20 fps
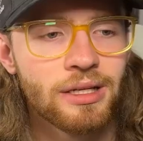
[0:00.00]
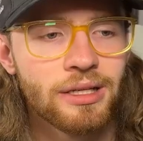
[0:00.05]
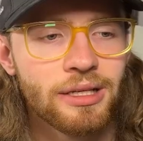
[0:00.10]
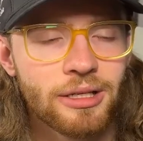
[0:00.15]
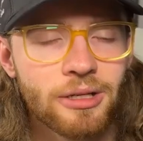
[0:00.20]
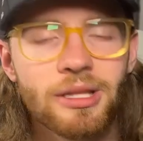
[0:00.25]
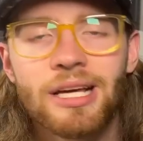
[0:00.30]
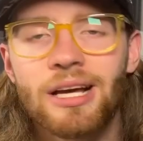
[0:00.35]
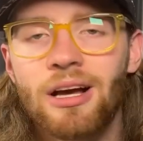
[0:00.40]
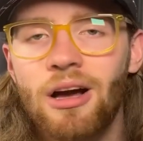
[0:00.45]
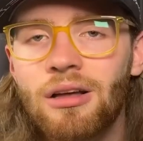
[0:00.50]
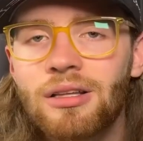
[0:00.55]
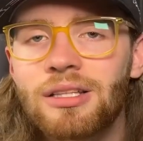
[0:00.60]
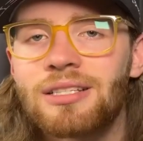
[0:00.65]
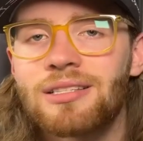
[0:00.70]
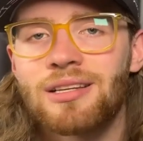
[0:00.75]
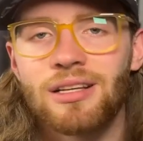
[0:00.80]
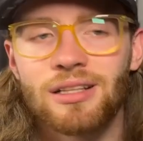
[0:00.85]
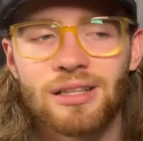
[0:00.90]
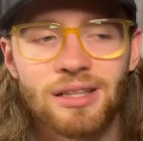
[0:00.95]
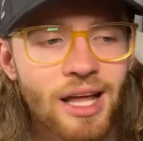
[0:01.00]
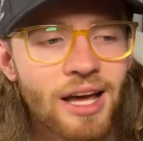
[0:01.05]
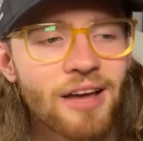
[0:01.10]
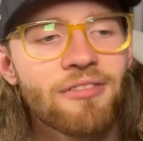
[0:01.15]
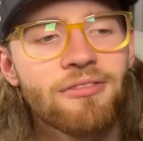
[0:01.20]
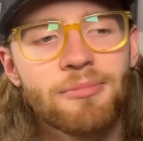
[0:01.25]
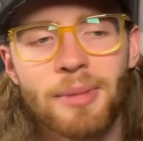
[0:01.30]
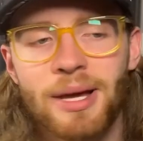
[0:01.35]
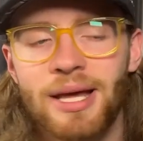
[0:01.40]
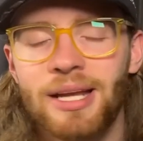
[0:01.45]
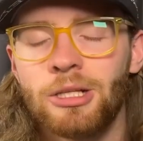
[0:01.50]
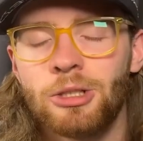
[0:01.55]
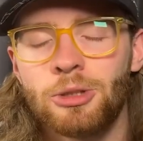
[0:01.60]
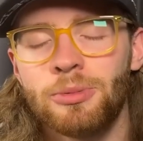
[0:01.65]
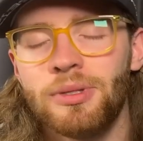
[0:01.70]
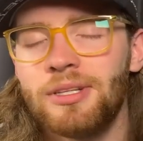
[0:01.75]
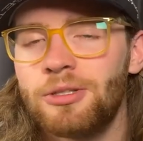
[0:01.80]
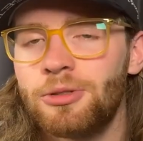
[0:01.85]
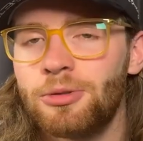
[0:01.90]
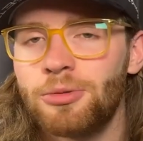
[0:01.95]
They call this a life
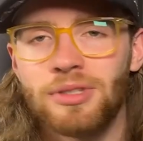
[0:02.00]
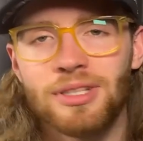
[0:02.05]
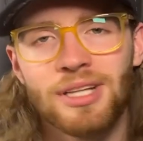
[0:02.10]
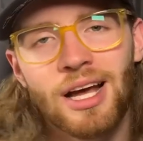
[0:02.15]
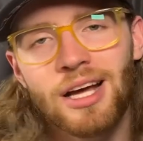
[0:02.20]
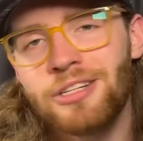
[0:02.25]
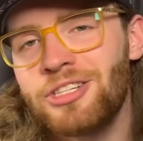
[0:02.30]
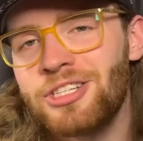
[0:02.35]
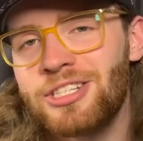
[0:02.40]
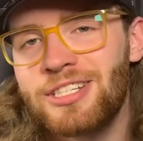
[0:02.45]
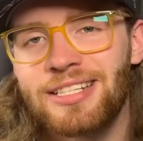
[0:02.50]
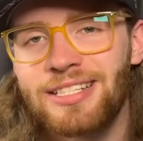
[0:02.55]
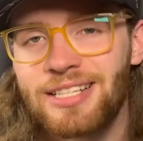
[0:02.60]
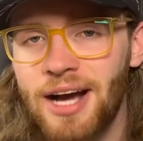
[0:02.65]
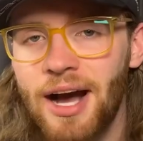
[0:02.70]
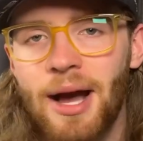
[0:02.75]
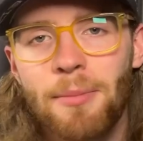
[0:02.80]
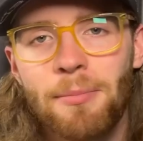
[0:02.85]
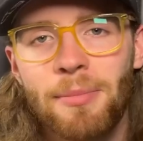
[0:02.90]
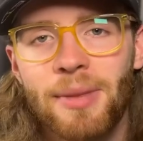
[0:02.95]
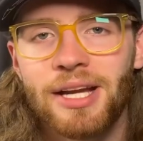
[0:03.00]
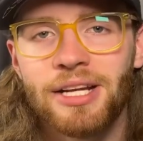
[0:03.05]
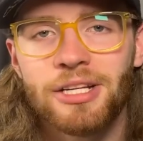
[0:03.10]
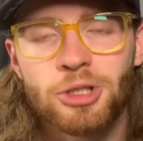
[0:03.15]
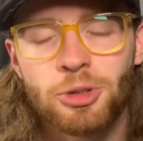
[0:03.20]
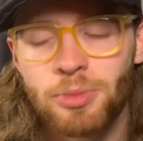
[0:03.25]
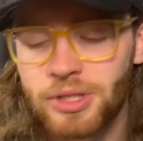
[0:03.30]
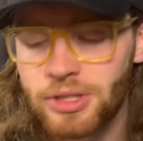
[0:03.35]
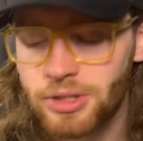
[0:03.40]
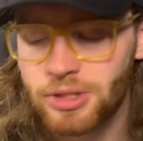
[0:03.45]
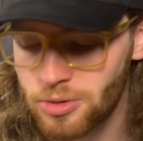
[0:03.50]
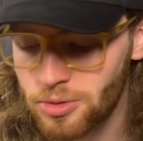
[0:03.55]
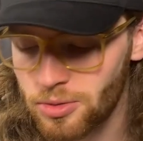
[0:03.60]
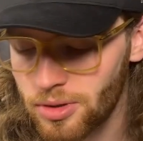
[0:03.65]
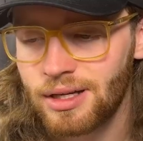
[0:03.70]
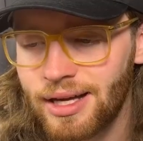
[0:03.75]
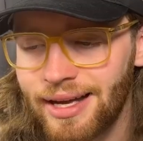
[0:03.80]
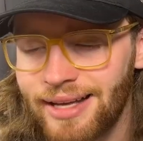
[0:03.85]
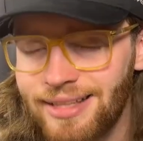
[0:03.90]
management tool, not just a time management tool.